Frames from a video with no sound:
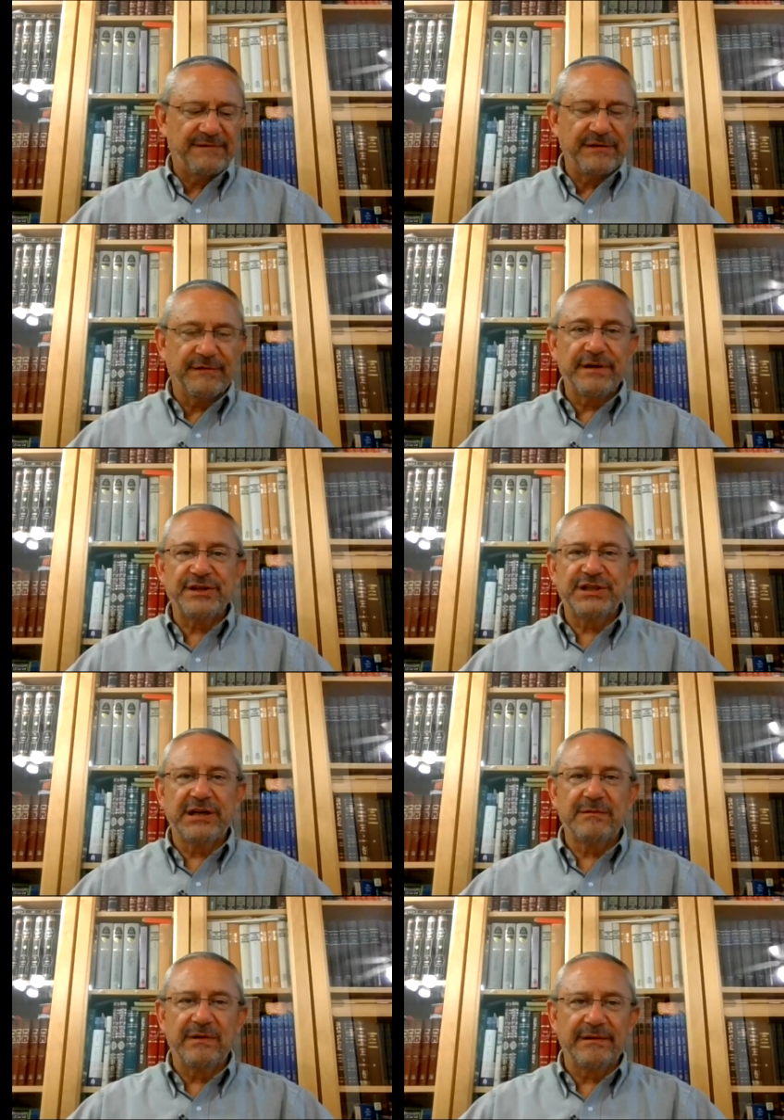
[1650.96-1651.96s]
Feel free to
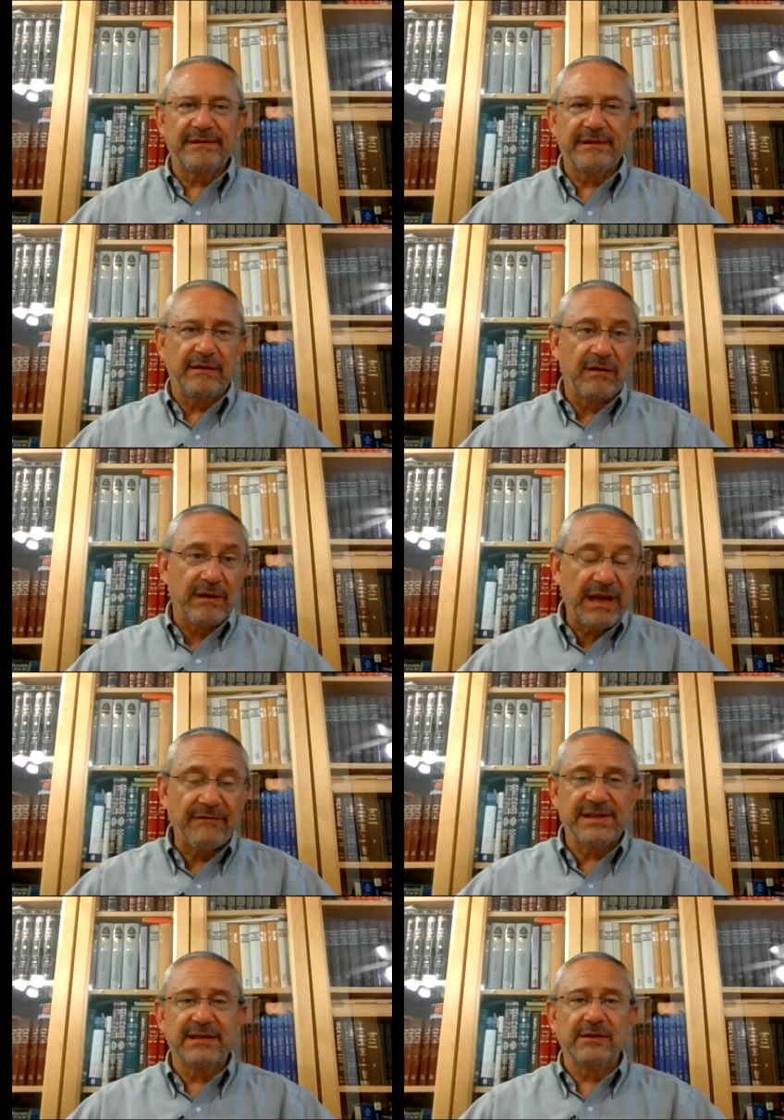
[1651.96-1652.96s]
share it with
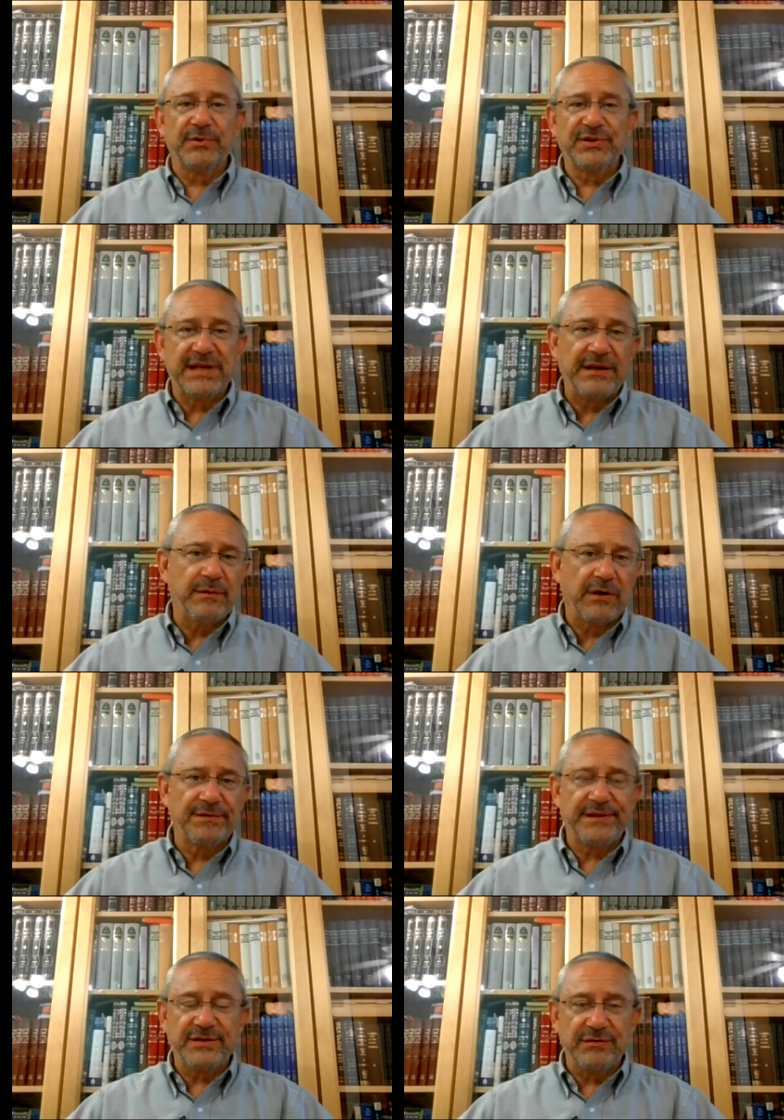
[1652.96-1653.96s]
every single person on
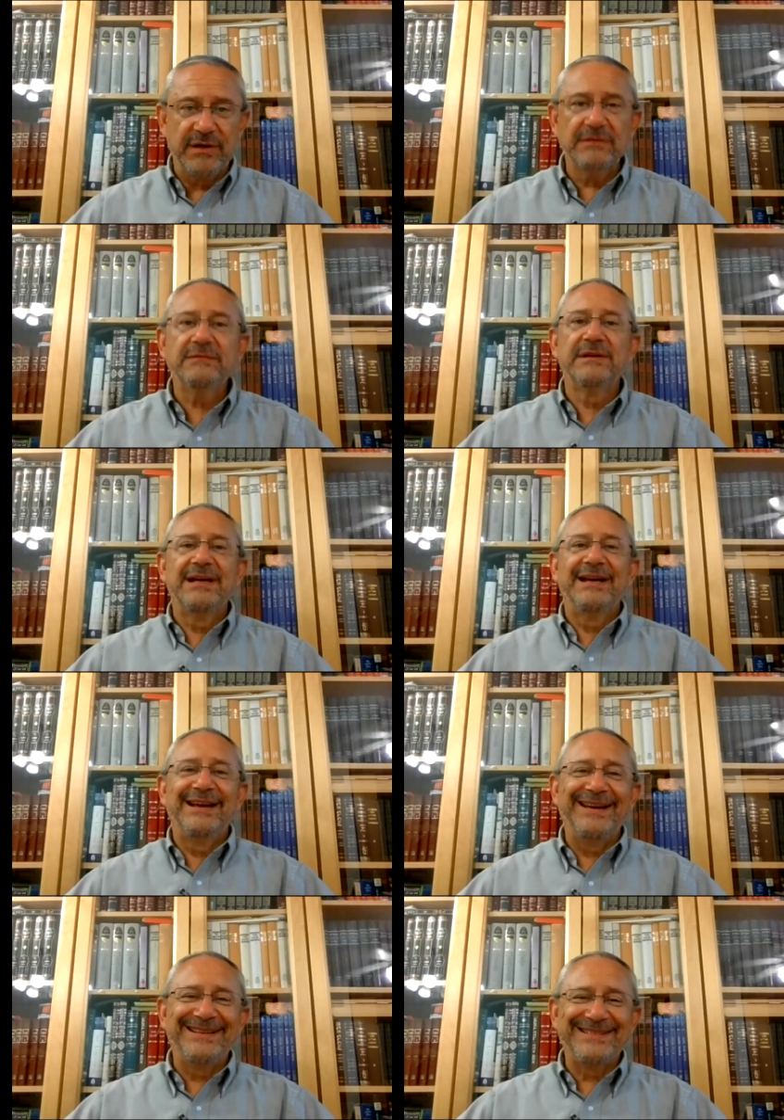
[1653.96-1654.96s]
earth that you know,
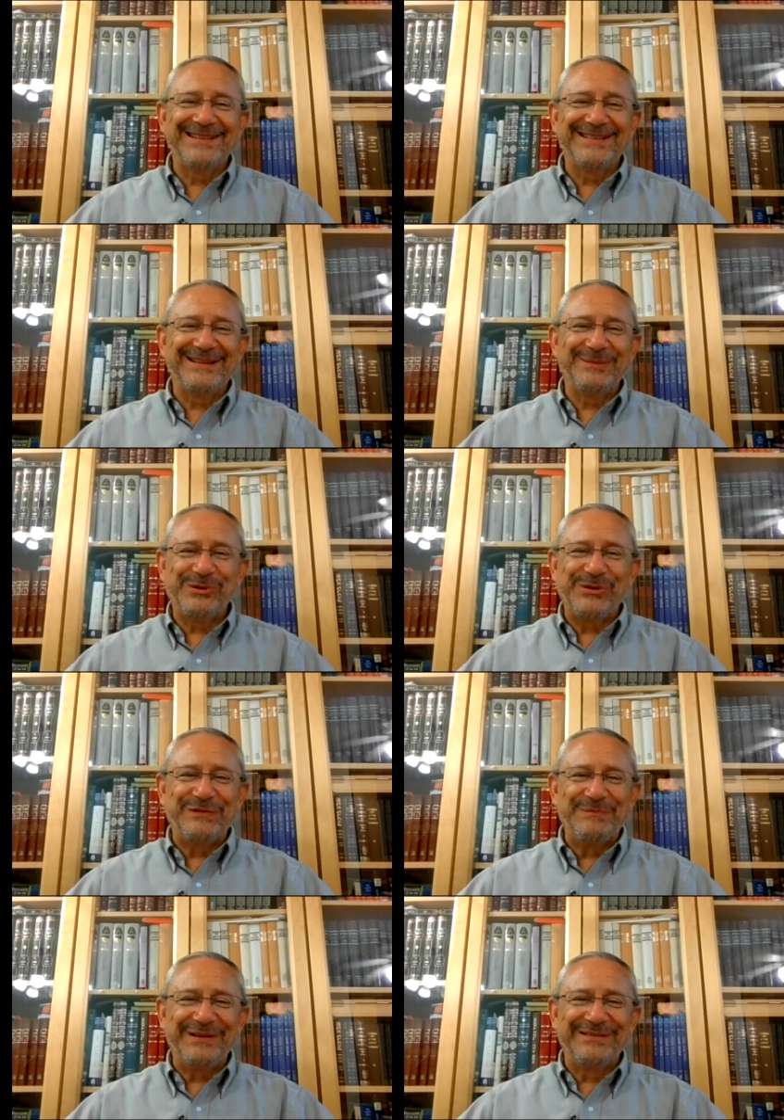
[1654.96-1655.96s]
and we'll
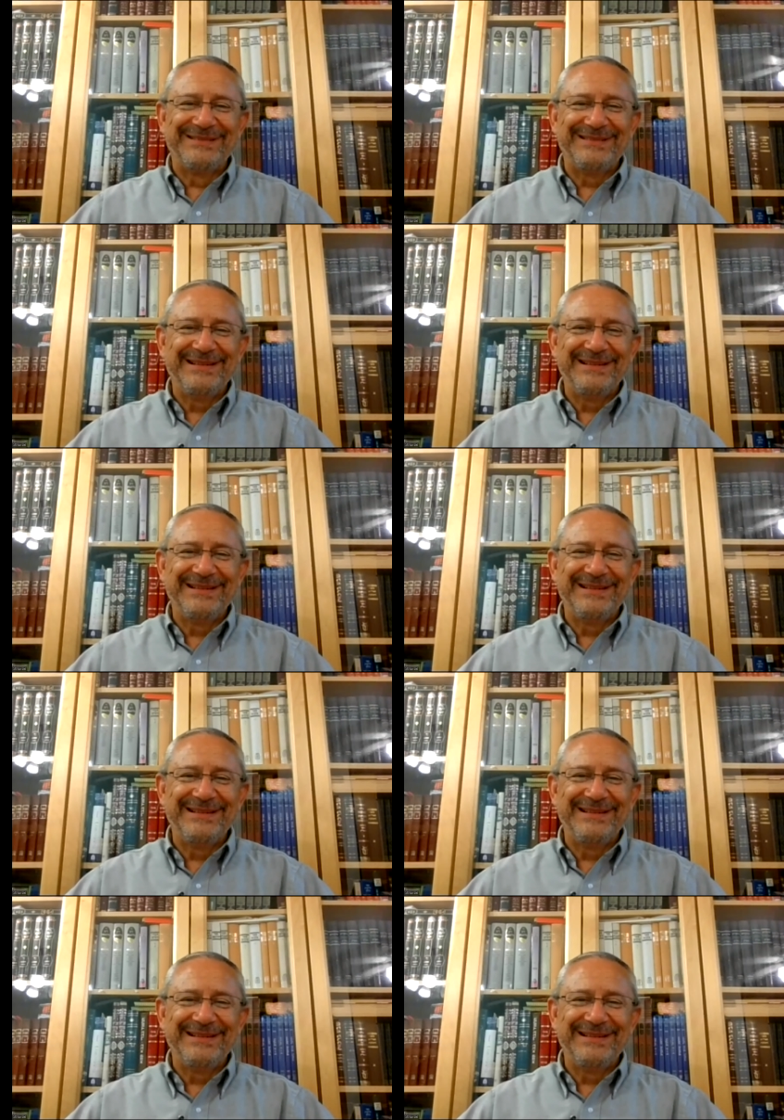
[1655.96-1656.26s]
go from there.